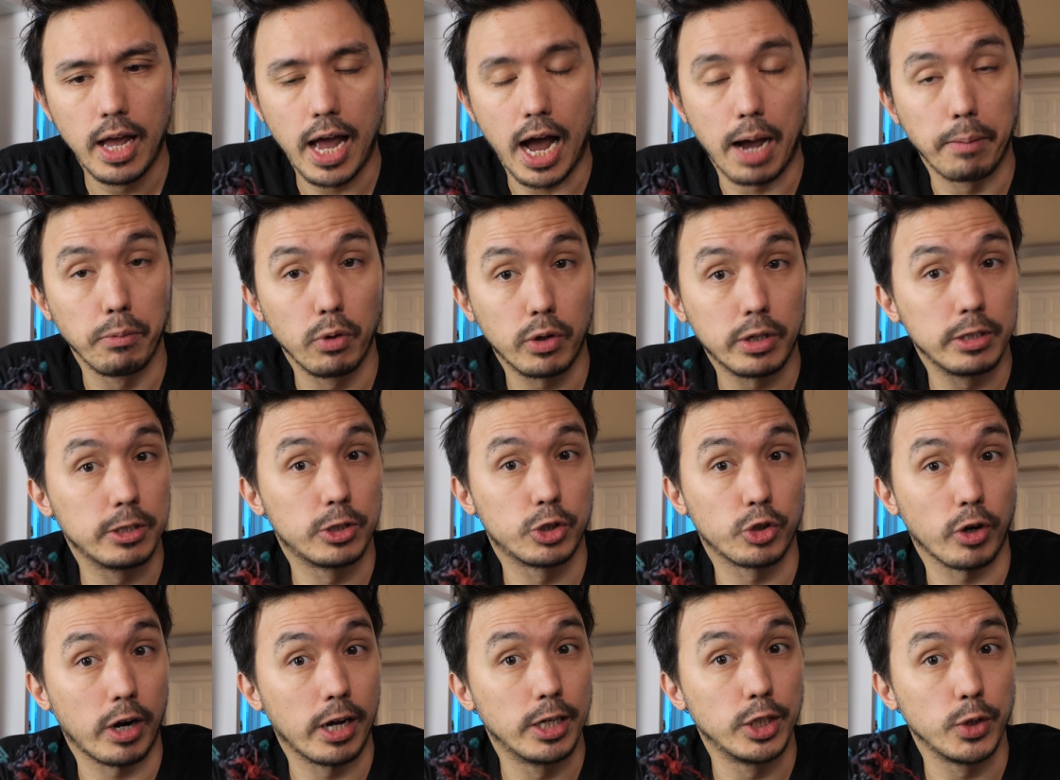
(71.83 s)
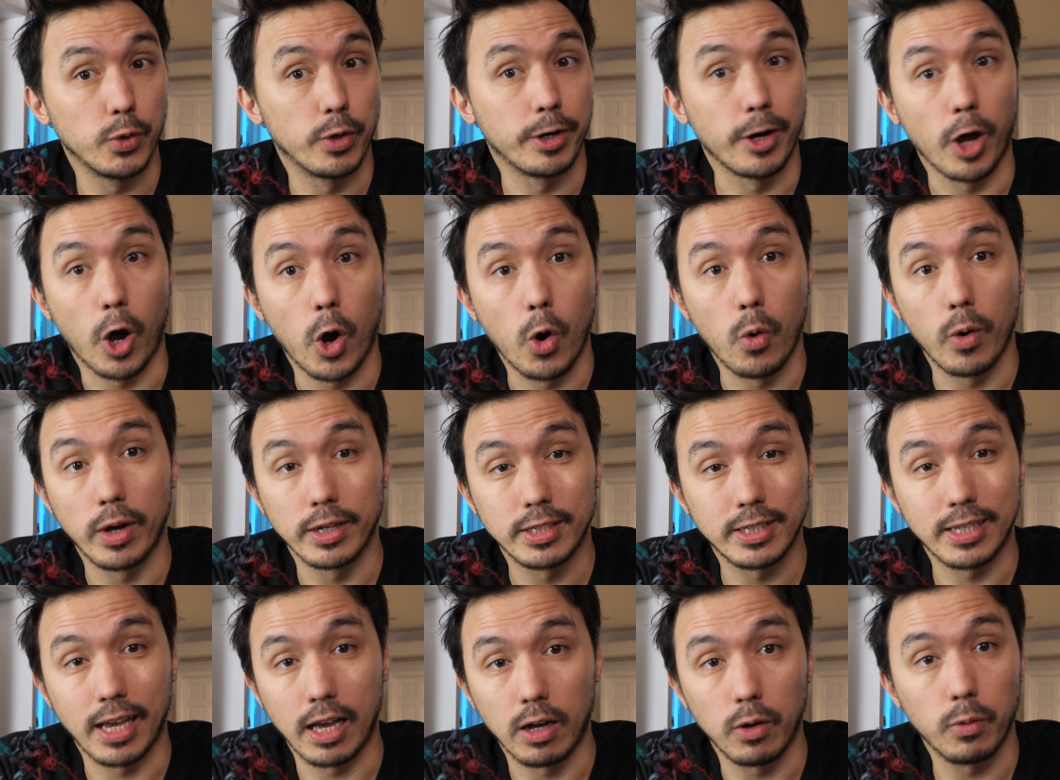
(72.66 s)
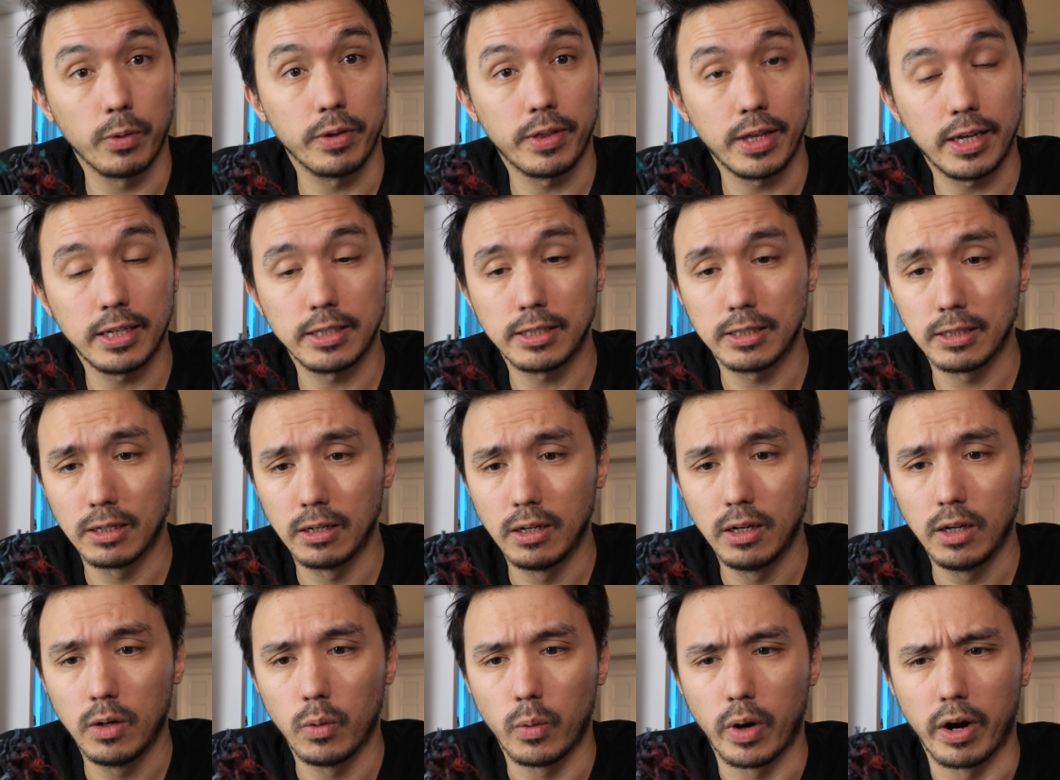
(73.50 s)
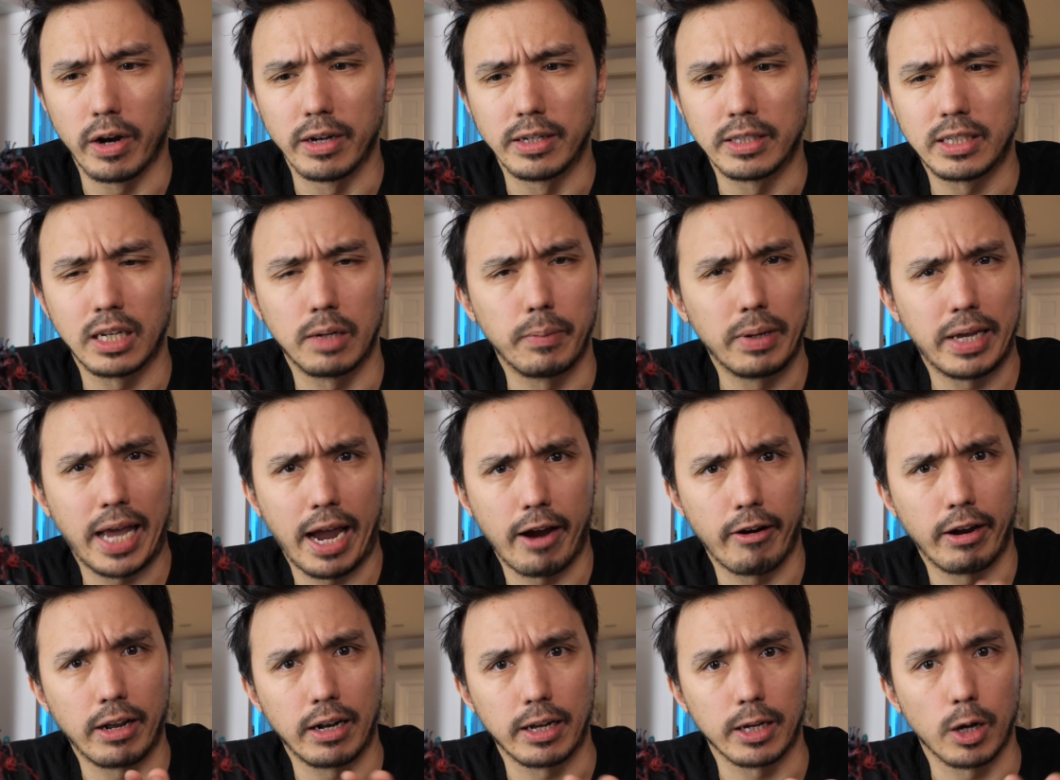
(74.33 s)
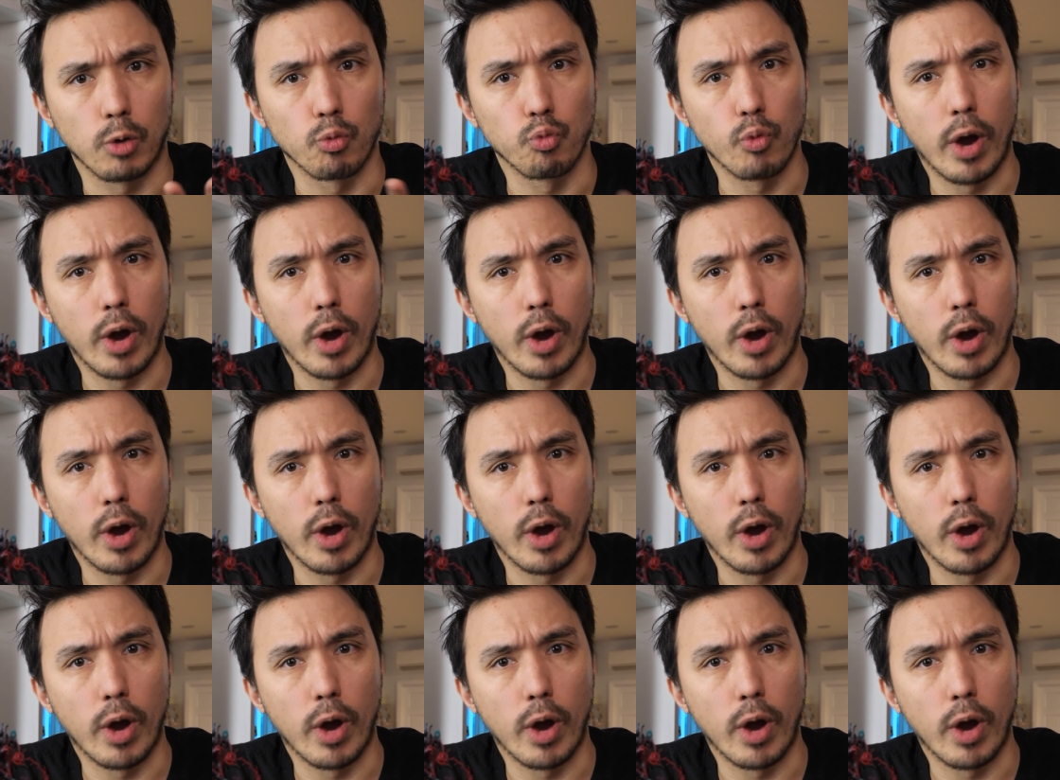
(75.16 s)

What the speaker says: I'm looking to try and do an OSL with it, where it's going to be carrying like a